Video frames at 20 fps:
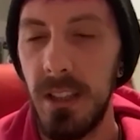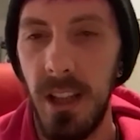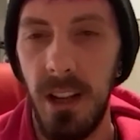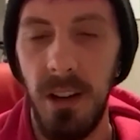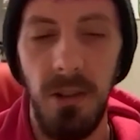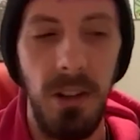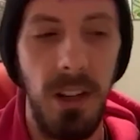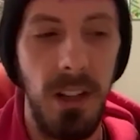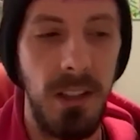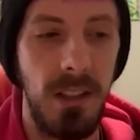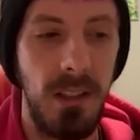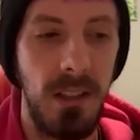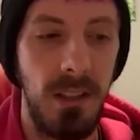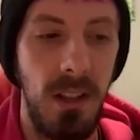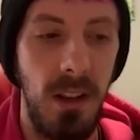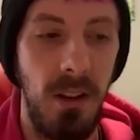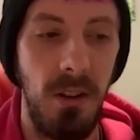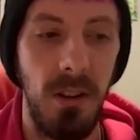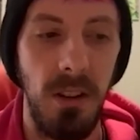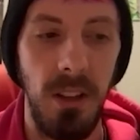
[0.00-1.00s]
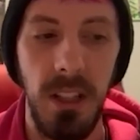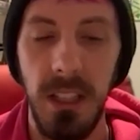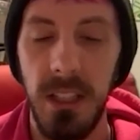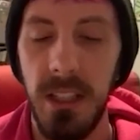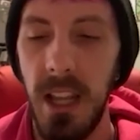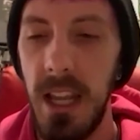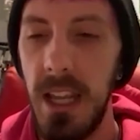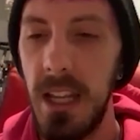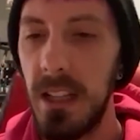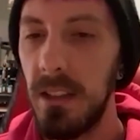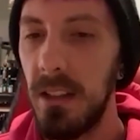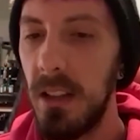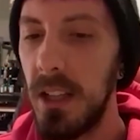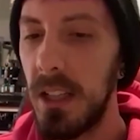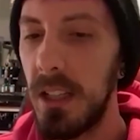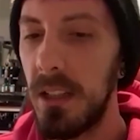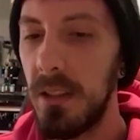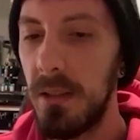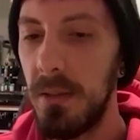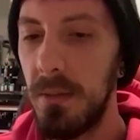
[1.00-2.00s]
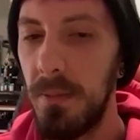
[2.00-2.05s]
I don't necessarily take like